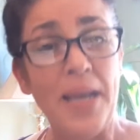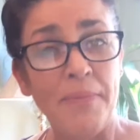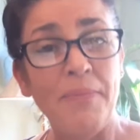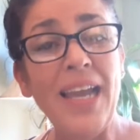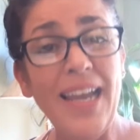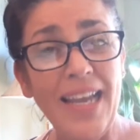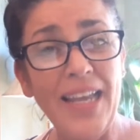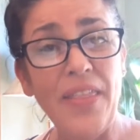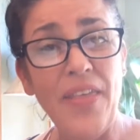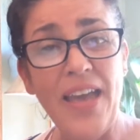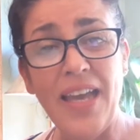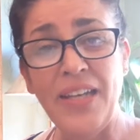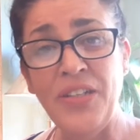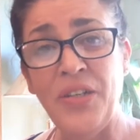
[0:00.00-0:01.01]
may
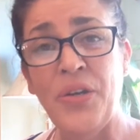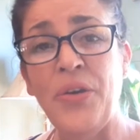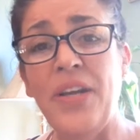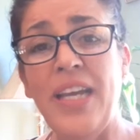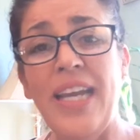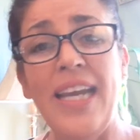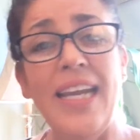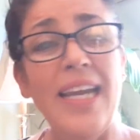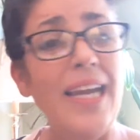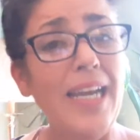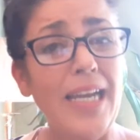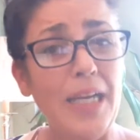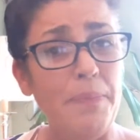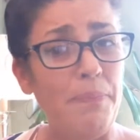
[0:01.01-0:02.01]
then
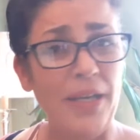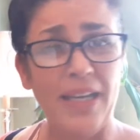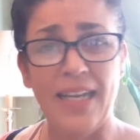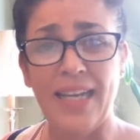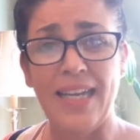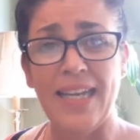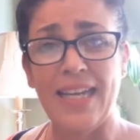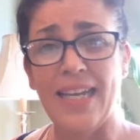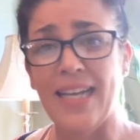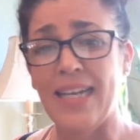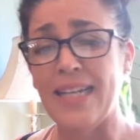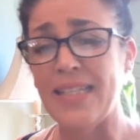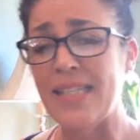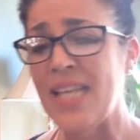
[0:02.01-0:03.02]
create
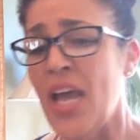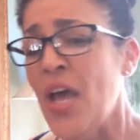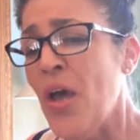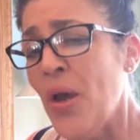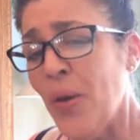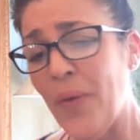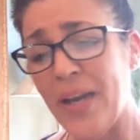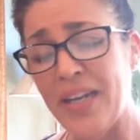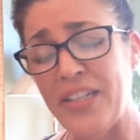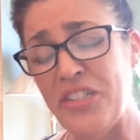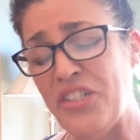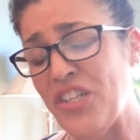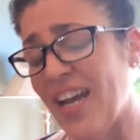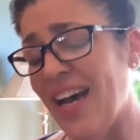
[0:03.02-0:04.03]
peace, where
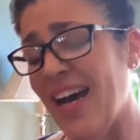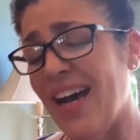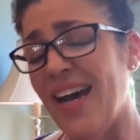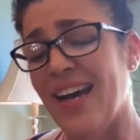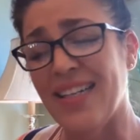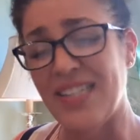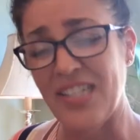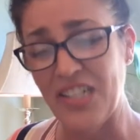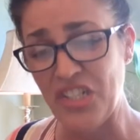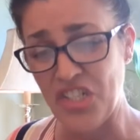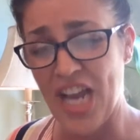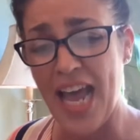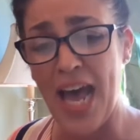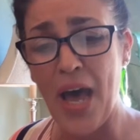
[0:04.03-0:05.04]
justice
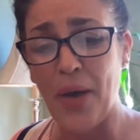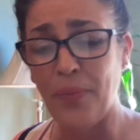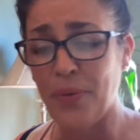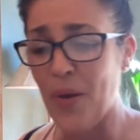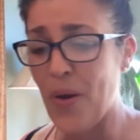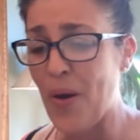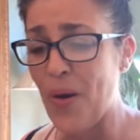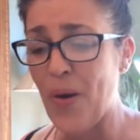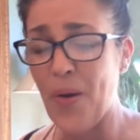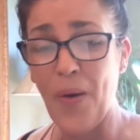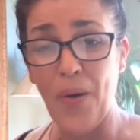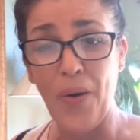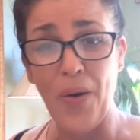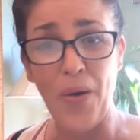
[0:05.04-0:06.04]
shall
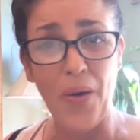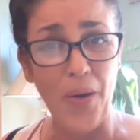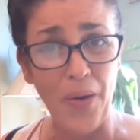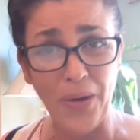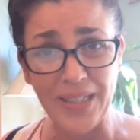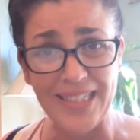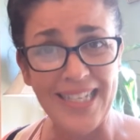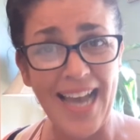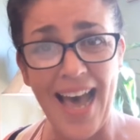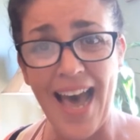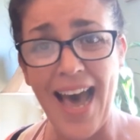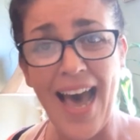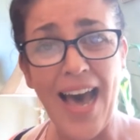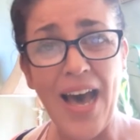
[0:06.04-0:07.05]
roll
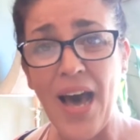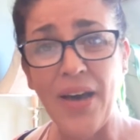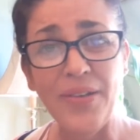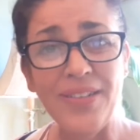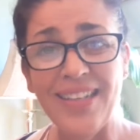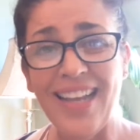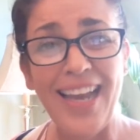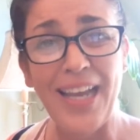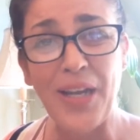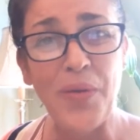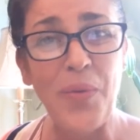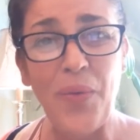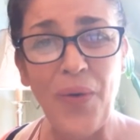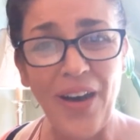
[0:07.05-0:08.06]
down like
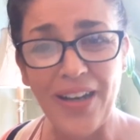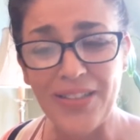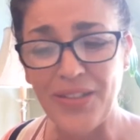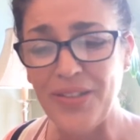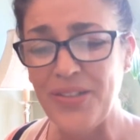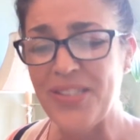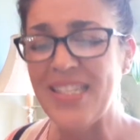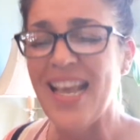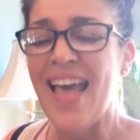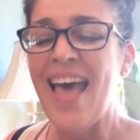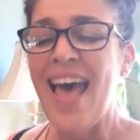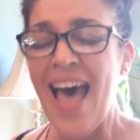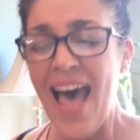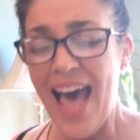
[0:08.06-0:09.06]
waters,
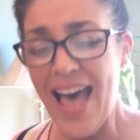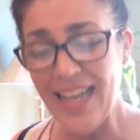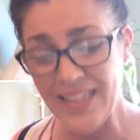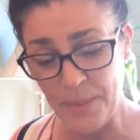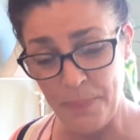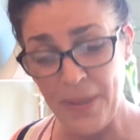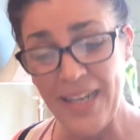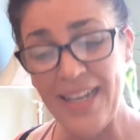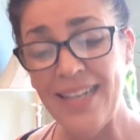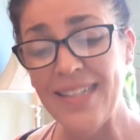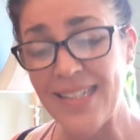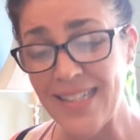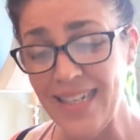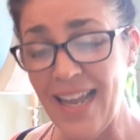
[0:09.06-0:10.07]
and
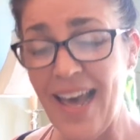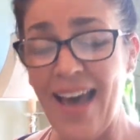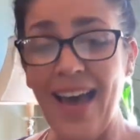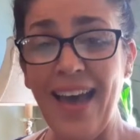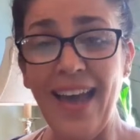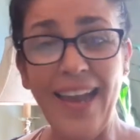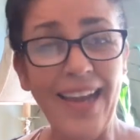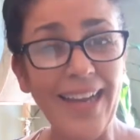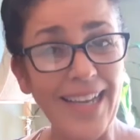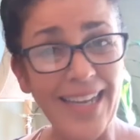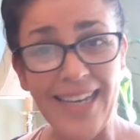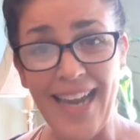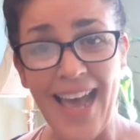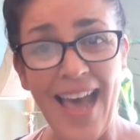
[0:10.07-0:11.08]
peace like an